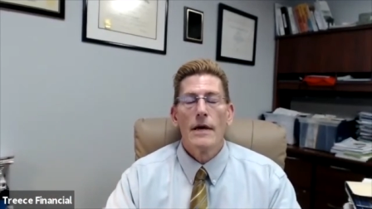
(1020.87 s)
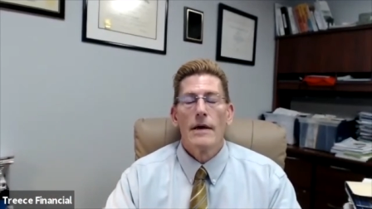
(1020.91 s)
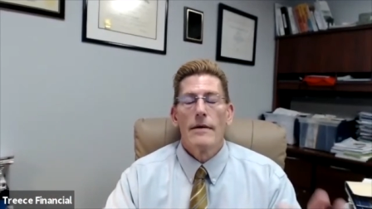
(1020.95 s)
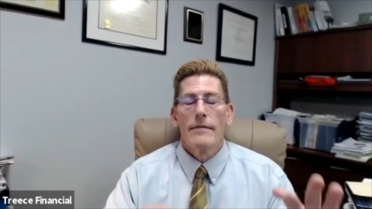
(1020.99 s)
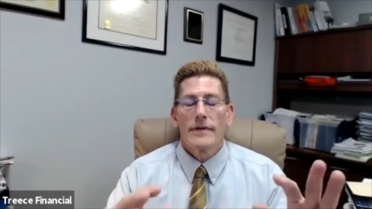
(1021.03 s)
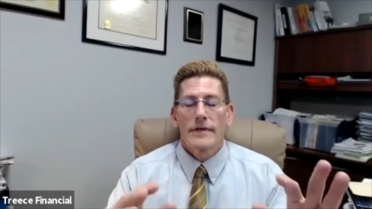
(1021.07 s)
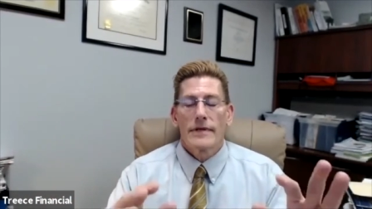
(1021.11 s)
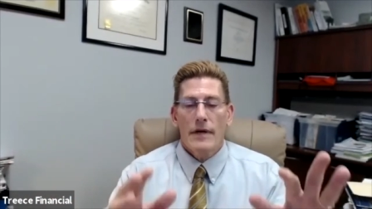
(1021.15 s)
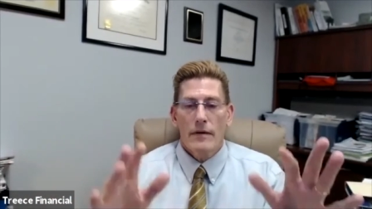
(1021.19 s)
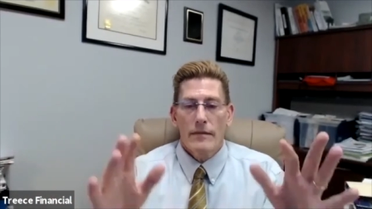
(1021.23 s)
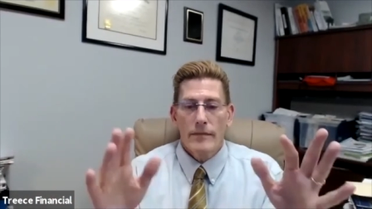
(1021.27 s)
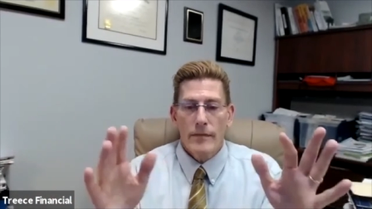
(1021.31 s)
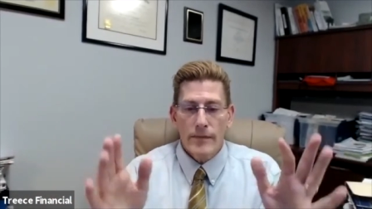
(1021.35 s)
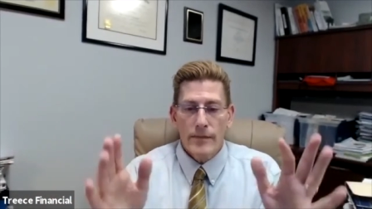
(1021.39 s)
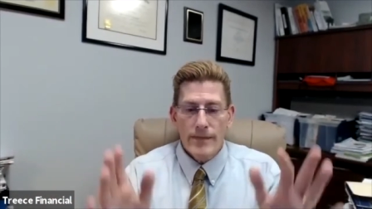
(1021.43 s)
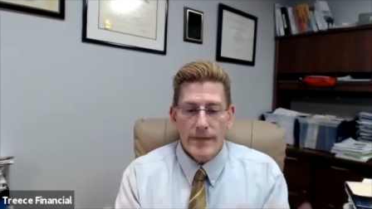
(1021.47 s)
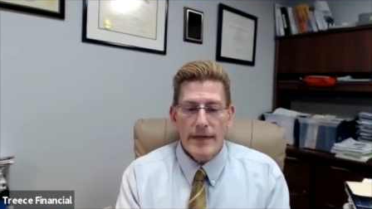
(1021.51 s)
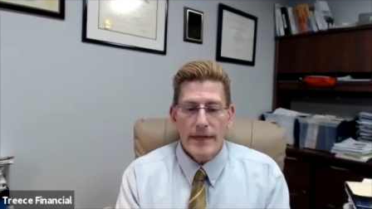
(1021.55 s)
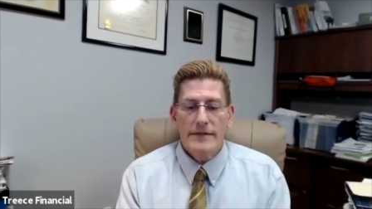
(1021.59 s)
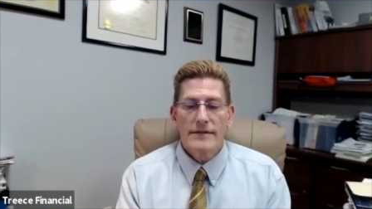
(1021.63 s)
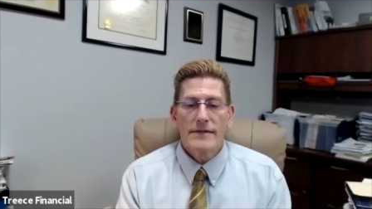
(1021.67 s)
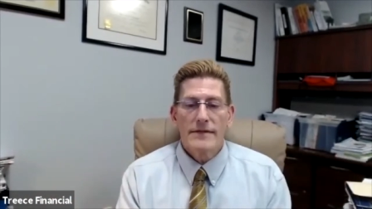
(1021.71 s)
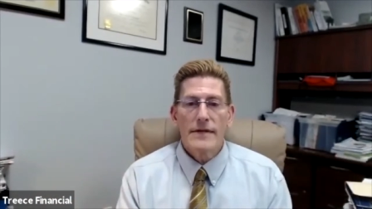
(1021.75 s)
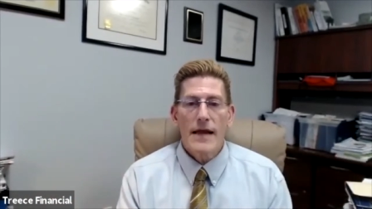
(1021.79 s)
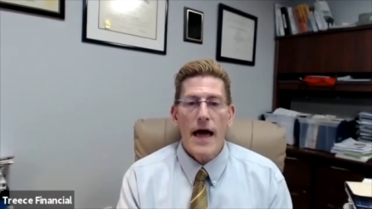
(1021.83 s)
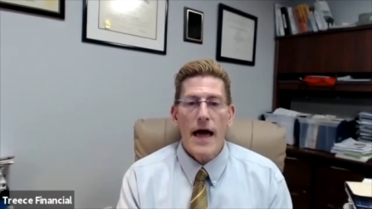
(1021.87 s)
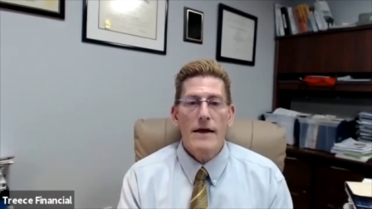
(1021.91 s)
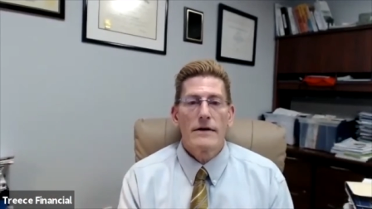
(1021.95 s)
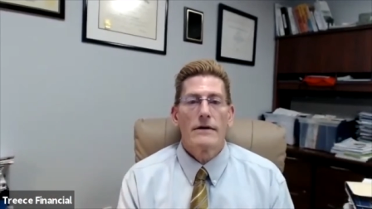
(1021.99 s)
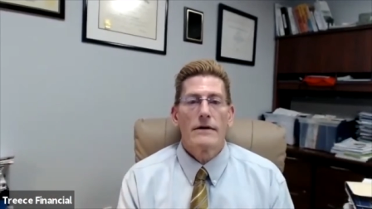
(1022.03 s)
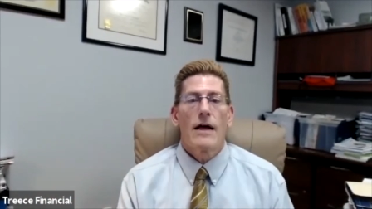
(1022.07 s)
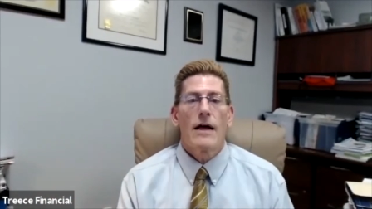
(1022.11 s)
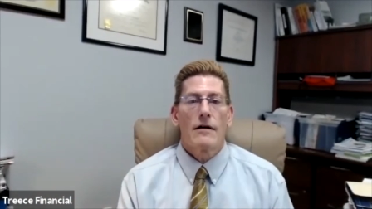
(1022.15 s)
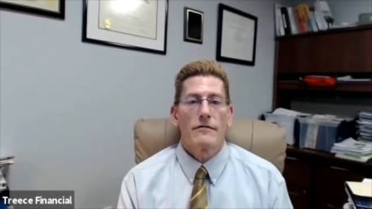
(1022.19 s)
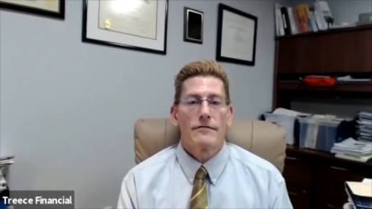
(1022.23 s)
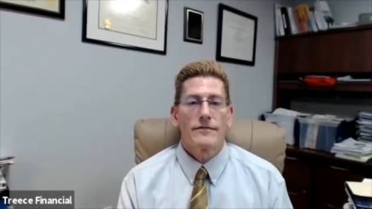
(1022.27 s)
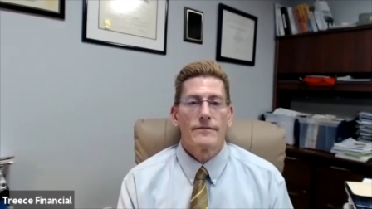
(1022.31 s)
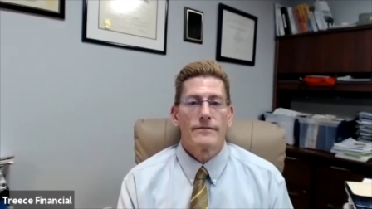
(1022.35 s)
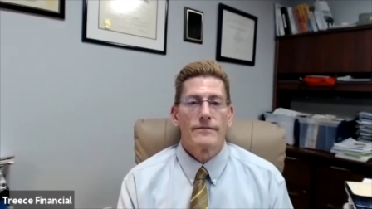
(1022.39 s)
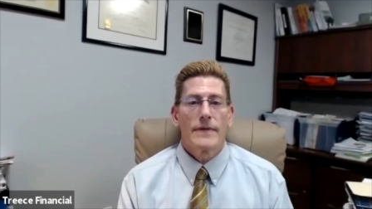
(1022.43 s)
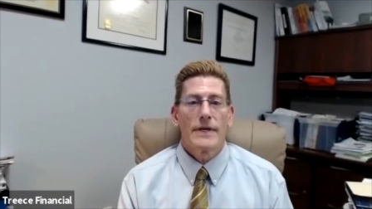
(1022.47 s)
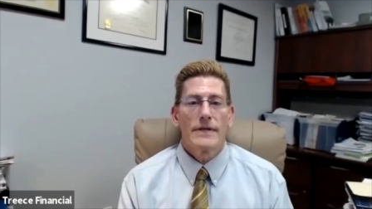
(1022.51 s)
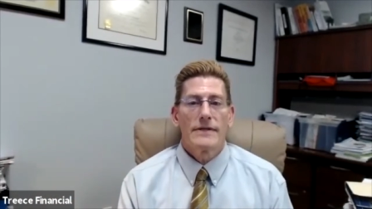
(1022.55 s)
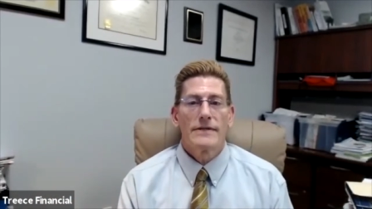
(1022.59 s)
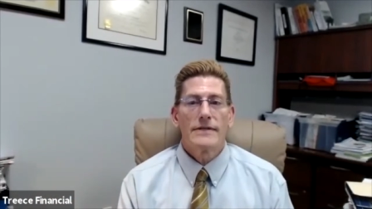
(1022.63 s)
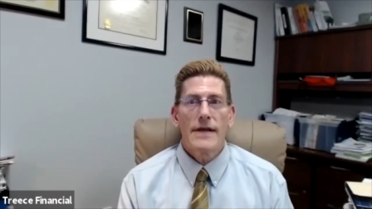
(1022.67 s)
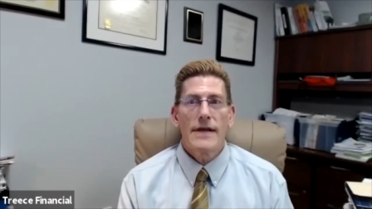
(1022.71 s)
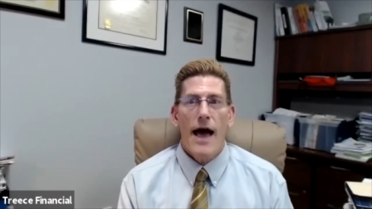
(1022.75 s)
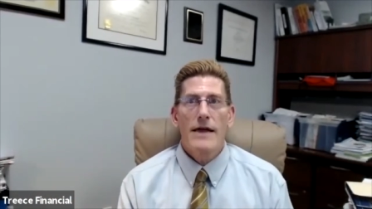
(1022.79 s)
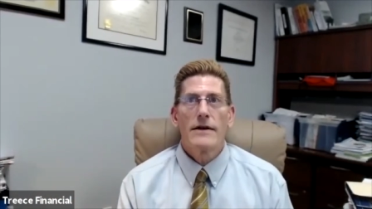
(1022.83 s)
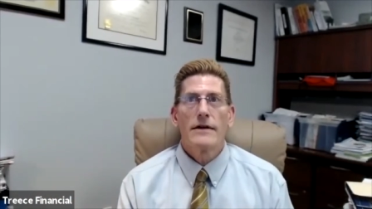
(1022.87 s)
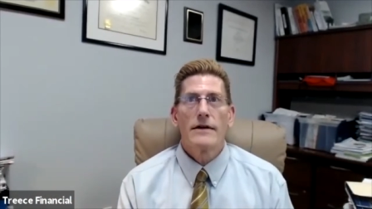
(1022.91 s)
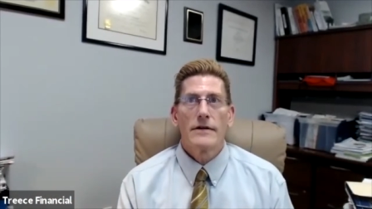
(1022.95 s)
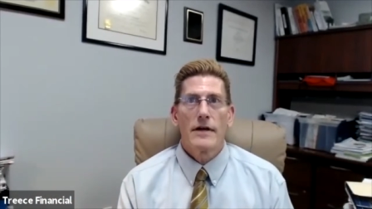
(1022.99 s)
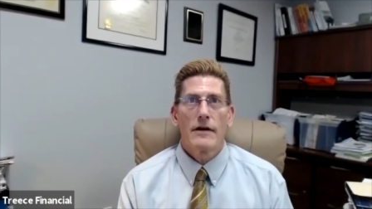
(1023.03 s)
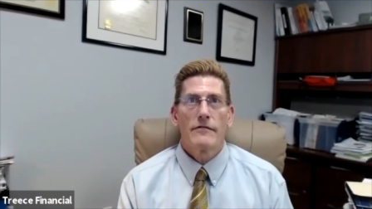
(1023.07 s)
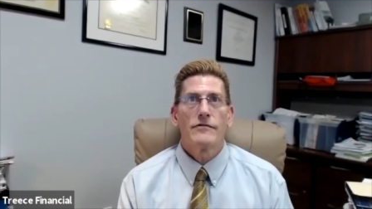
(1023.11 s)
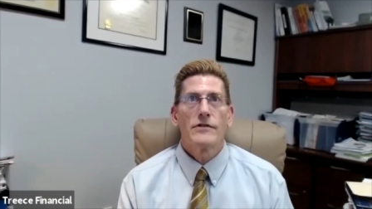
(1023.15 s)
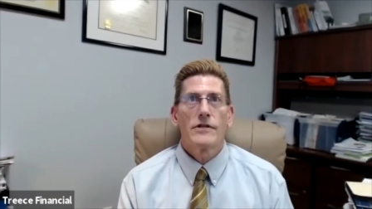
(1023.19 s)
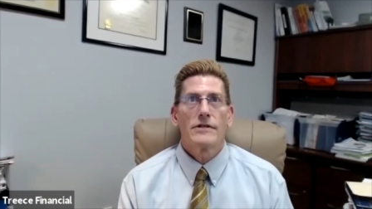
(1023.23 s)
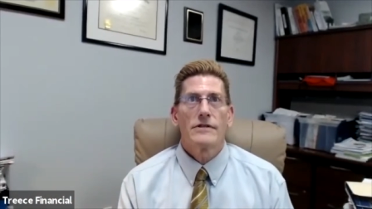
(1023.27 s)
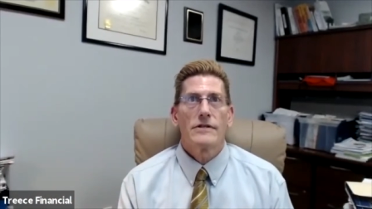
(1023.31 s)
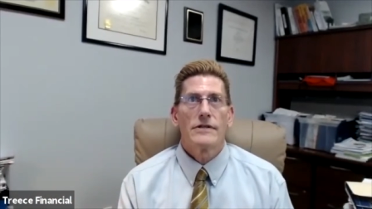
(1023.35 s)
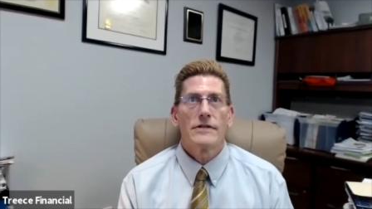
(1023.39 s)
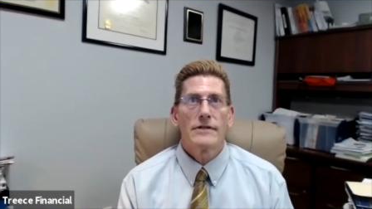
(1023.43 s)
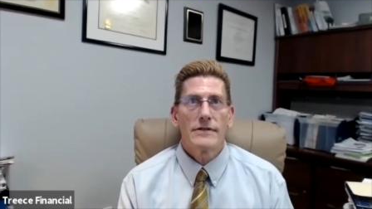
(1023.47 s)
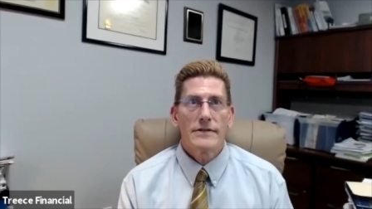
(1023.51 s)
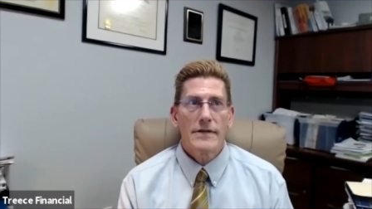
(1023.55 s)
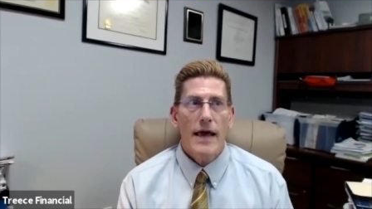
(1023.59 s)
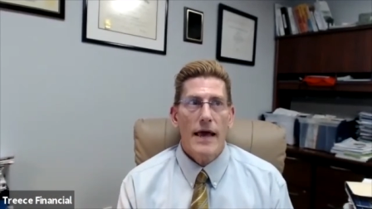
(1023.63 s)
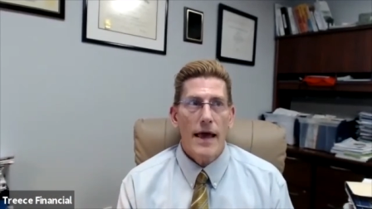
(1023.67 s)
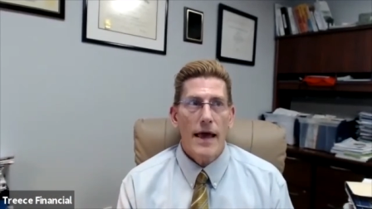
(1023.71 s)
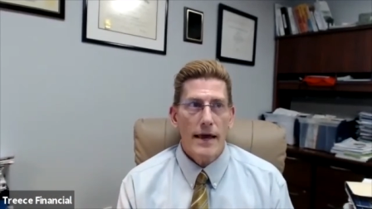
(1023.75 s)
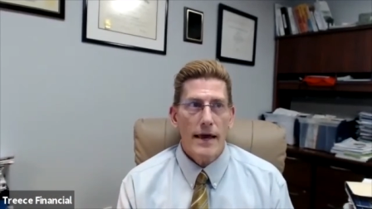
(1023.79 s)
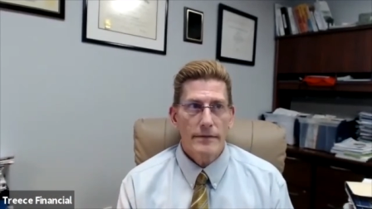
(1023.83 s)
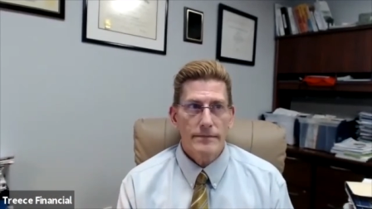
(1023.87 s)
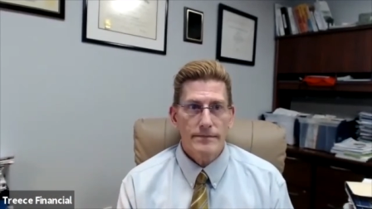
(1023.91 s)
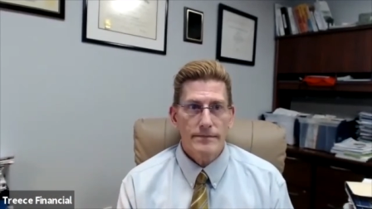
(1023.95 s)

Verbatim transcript: Like, it's not enough. It's not enough just to say